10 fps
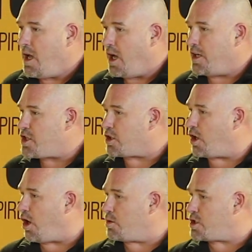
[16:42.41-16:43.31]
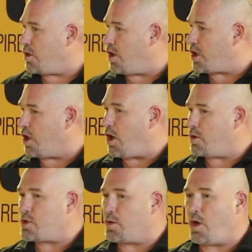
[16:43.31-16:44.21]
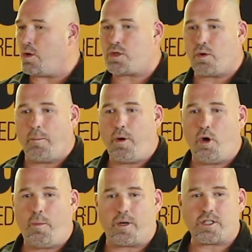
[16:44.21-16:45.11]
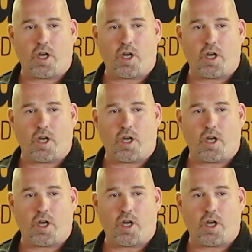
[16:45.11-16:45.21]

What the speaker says: And as I got closer, and I got closer and closer on purpose,